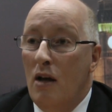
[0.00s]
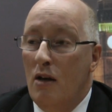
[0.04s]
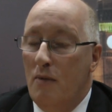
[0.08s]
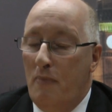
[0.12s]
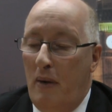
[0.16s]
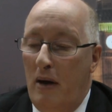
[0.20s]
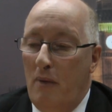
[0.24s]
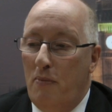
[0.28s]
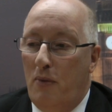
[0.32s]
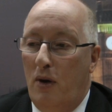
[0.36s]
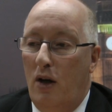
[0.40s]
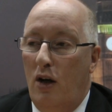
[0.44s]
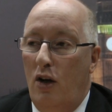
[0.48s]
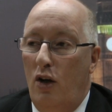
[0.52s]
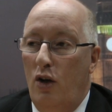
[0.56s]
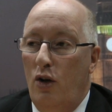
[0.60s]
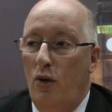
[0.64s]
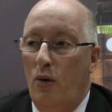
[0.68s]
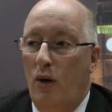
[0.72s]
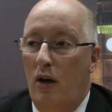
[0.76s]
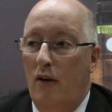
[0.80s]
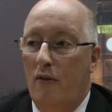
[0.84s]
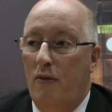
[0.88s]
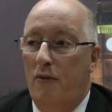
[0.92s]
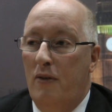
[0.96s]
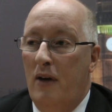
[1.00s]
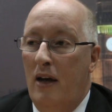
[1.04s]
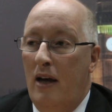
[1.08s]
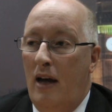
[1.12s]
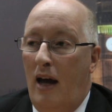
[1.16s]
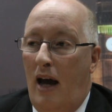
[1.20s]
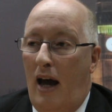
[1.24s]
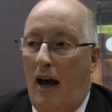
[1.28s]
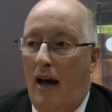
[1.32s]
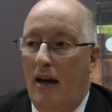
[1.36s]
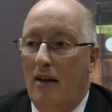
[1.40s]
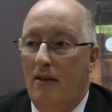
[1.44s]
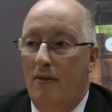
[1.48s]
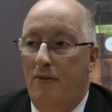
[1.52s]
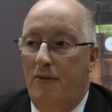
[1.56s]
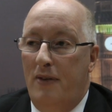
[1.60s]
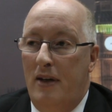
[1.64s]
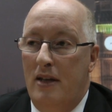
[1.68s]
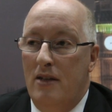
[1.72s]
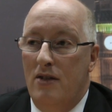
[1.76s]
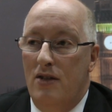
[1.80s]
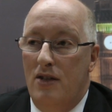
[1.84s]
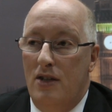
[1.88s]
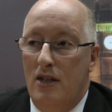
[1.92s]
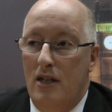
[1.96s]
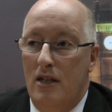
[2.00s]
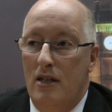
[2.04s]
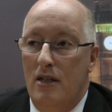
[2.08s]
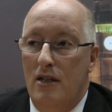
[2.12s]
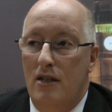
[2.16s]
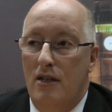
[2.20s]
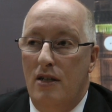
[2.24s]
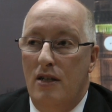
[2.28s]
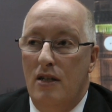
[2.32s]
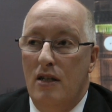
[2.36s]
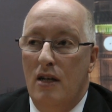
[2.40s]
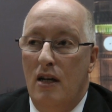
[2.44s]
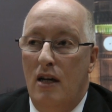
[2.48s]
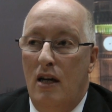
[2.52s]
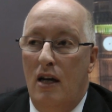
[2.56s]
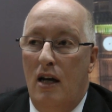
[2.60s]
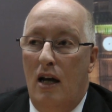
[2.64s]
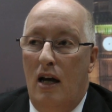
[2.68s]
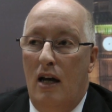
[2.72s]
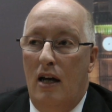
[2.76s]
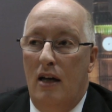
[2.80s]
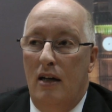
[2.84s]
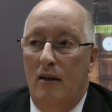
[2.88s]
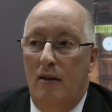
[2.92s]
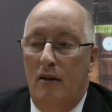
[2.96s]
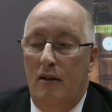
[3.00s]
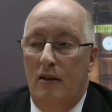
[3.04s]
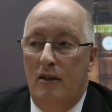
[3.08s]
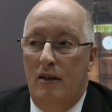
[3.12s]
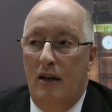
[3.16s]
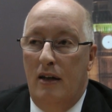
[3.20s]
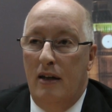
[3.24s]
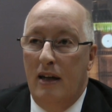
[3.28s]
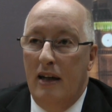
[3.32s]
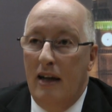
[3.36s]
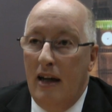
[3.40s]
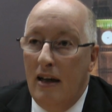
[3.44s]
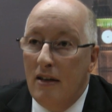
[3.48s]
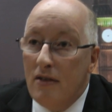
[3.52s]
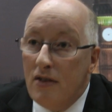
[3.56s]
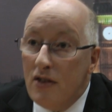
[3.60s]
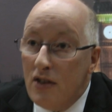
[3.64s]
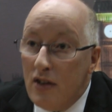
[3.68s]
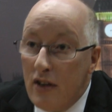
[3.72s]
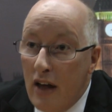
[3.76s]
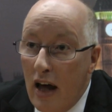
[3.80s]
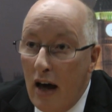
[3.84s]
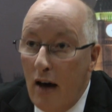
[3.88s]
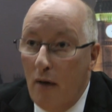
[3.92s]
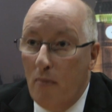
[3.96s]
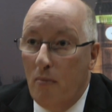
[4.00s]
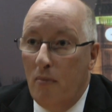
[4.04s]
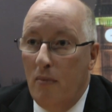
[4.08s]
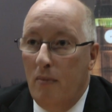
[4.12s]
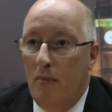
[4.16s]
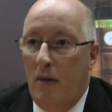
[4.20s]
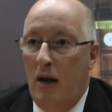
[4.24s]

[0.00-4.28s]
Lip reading: people who have had offences done against them.